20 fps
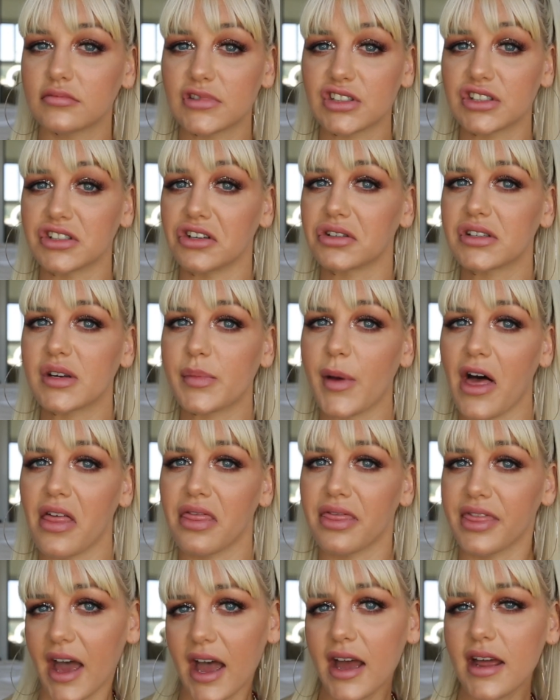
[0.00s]
stoked
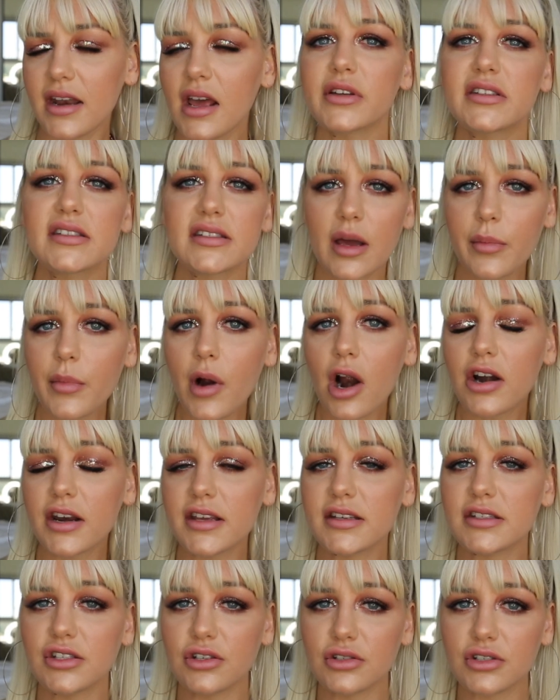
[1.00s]
about that. But some
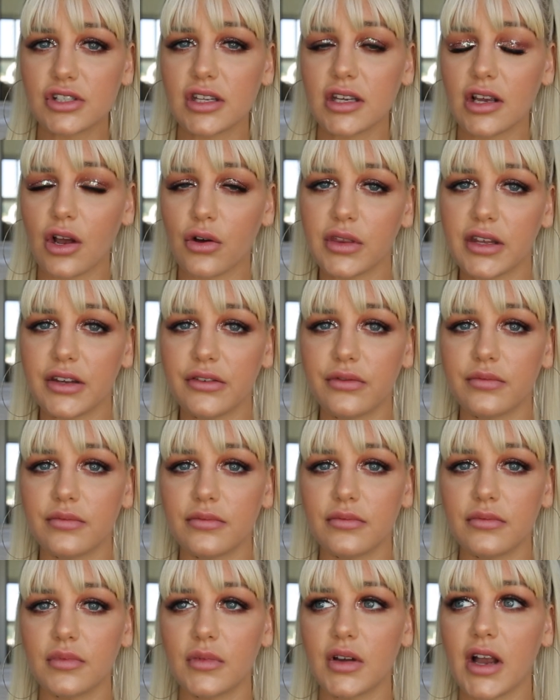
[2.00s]
artists usually only
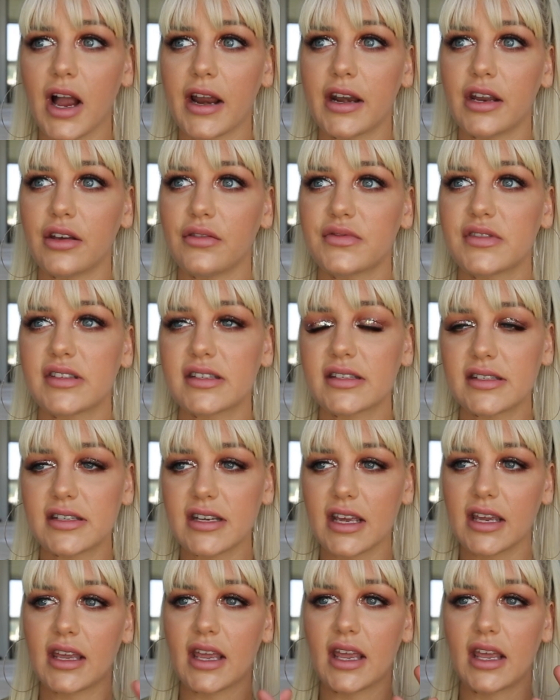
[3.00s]
kind of
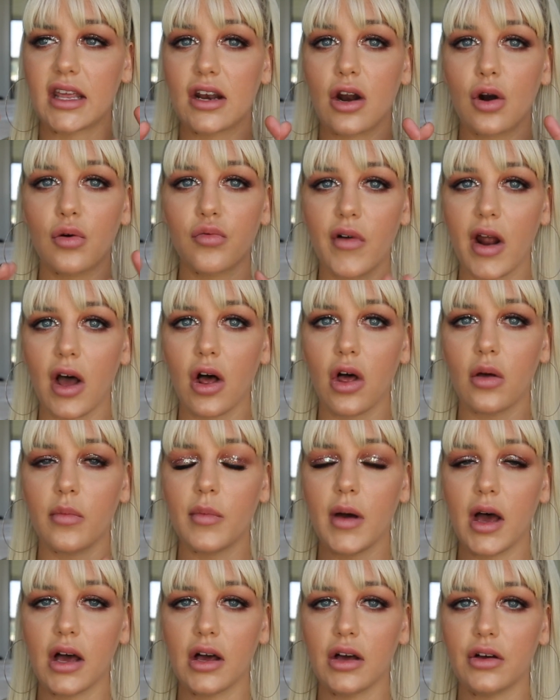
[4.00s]
stick in a
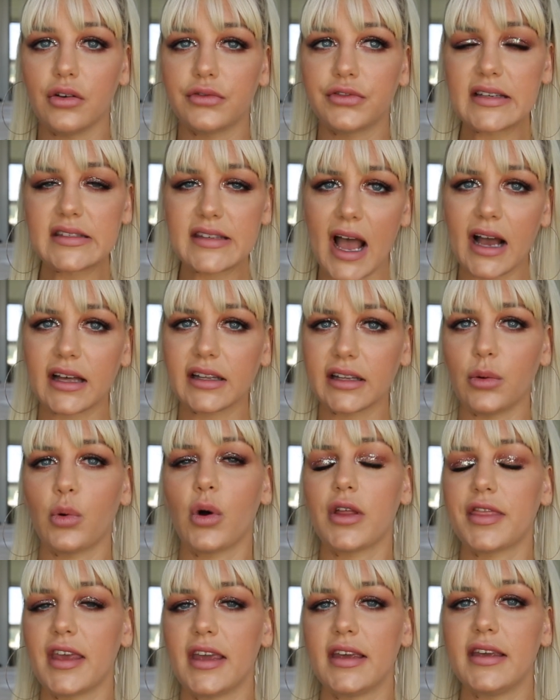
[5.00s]
realm of exactly
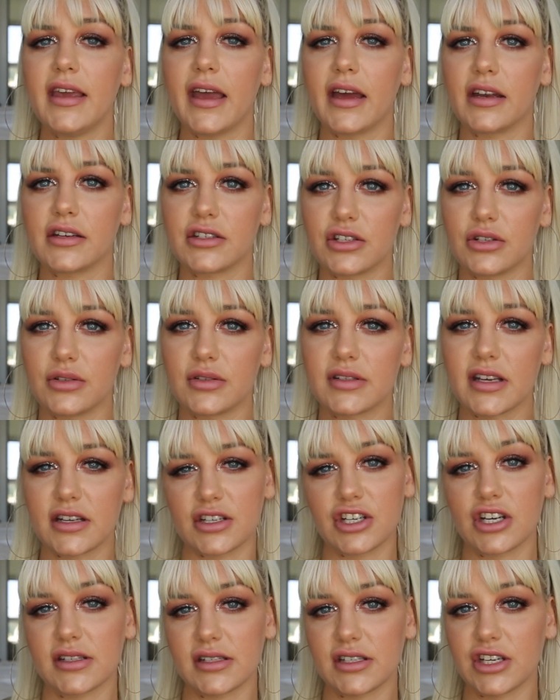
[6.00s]
what they can do,
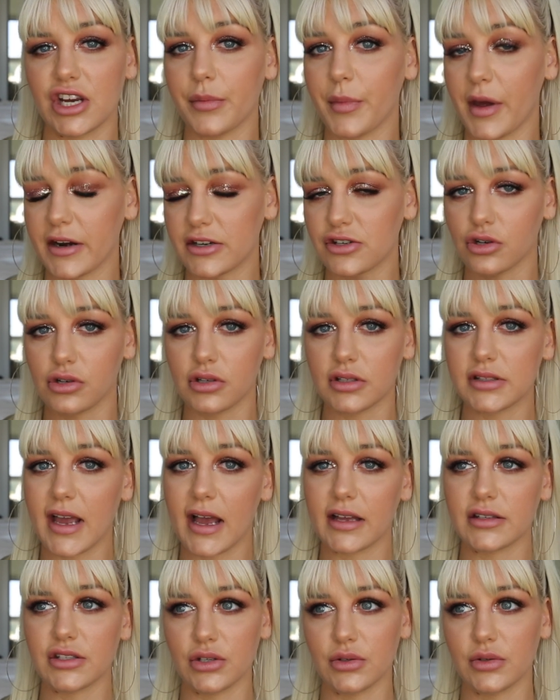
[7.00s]
such as geometrical
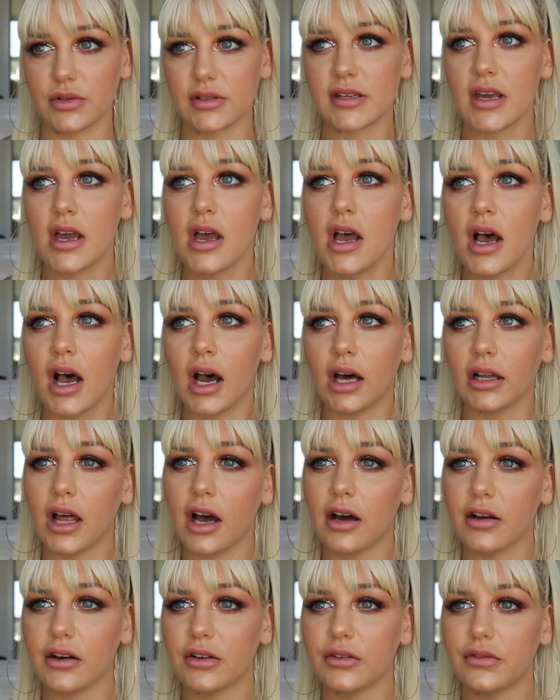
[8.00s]
tattoos. A
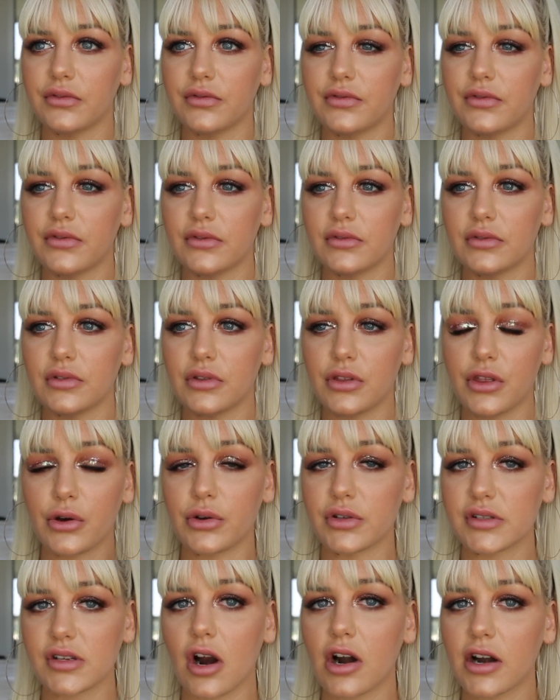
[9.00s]
lot of
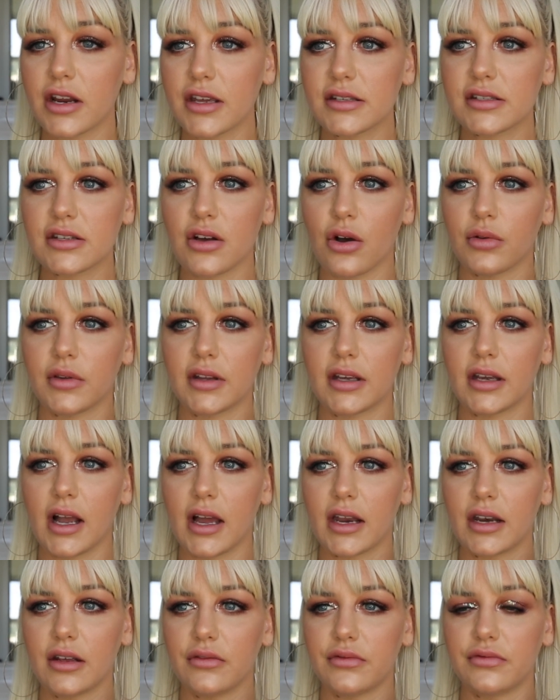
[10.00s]
those artists only
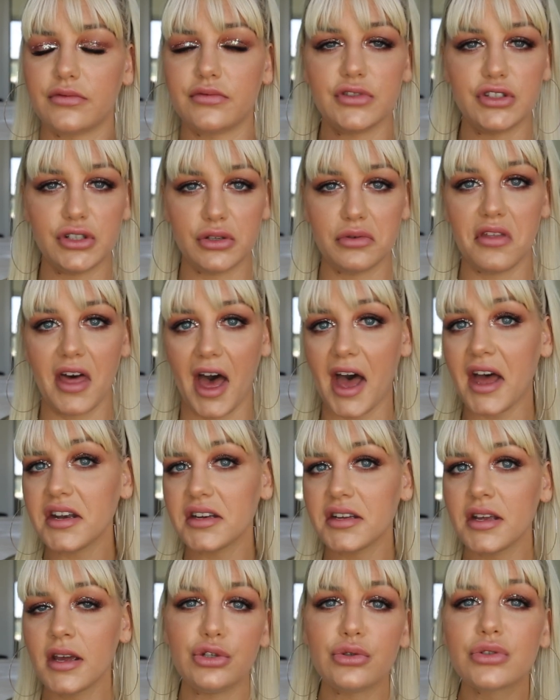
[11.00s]
kind of do
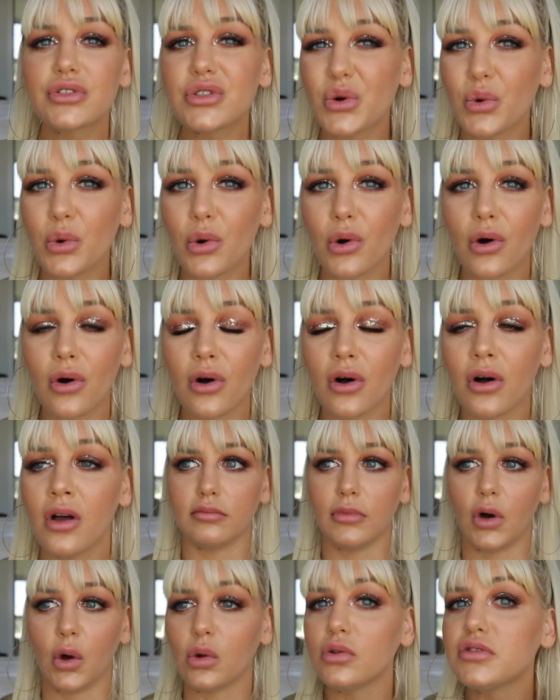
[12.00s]
that. New
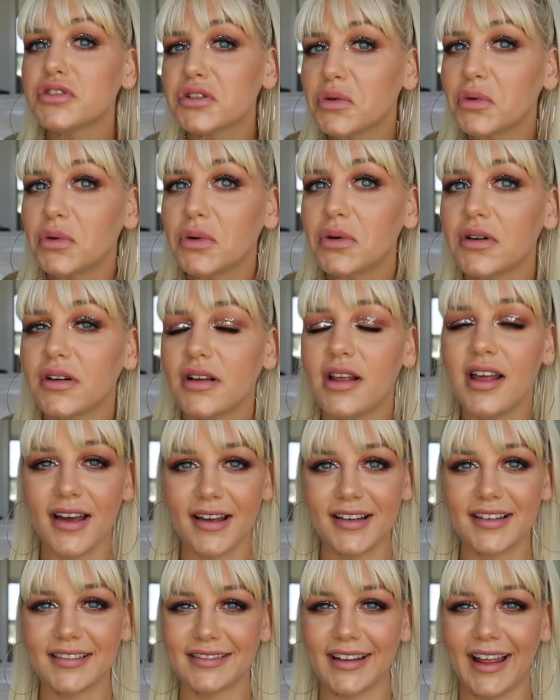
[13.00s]
school, old school.
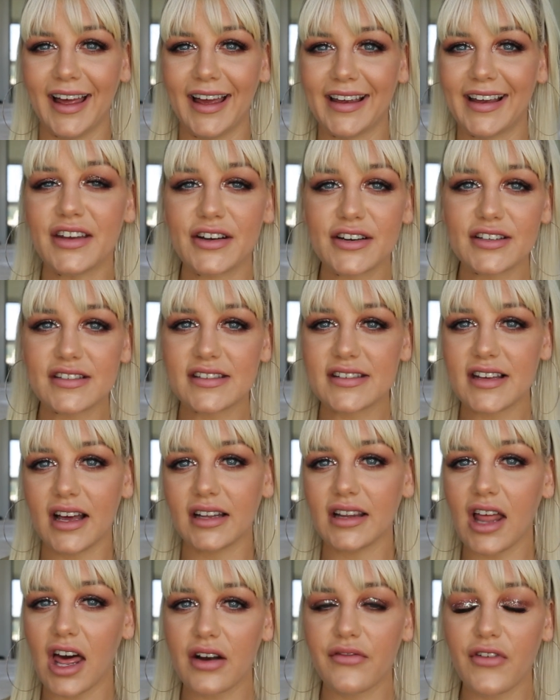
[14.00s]
Like, there's
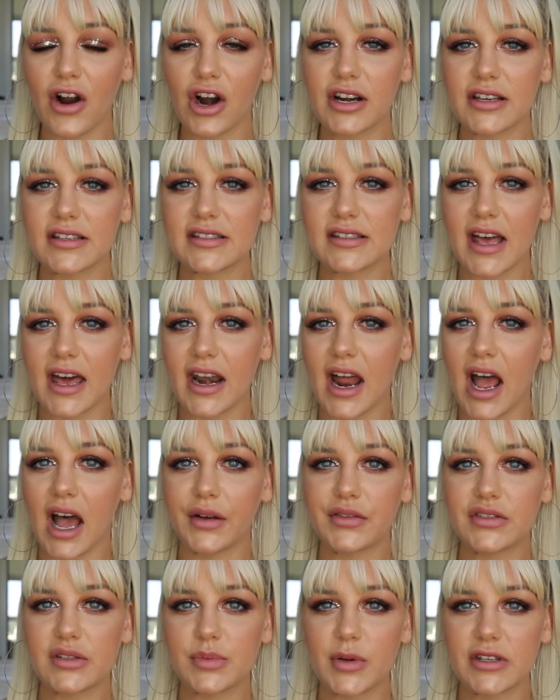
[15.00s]
a lot of artists that
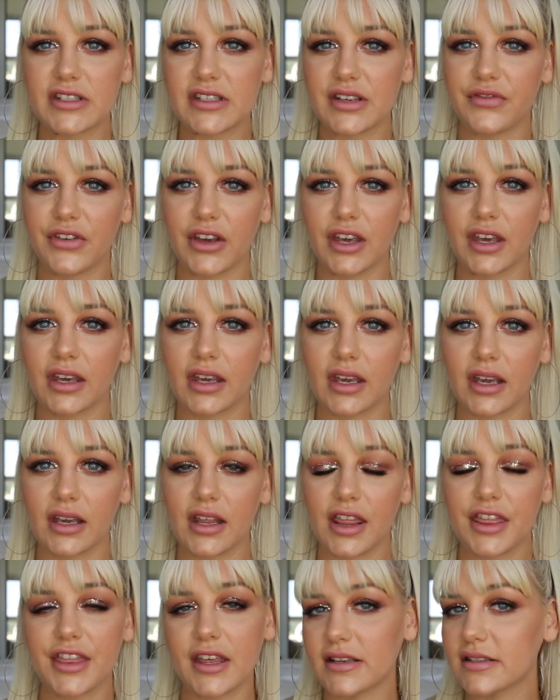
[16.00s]
have specific
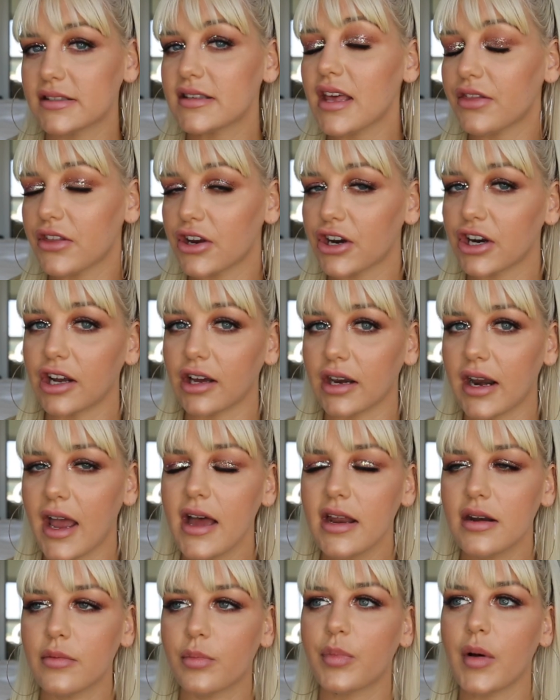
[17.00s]
things that they're good
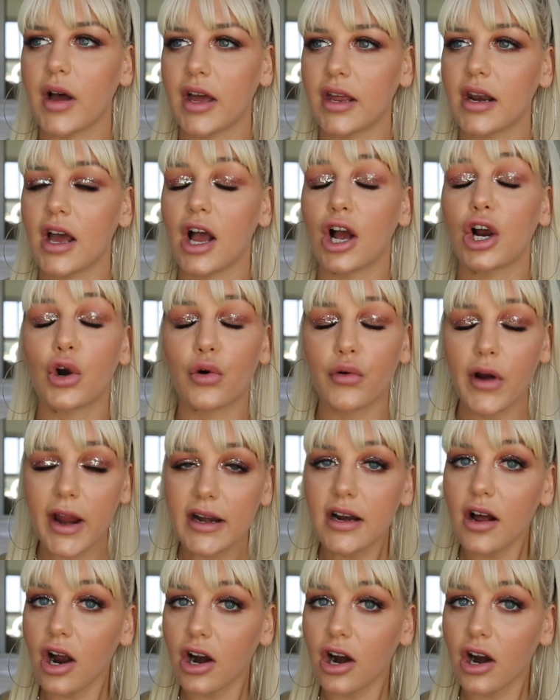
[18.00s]
at, but a great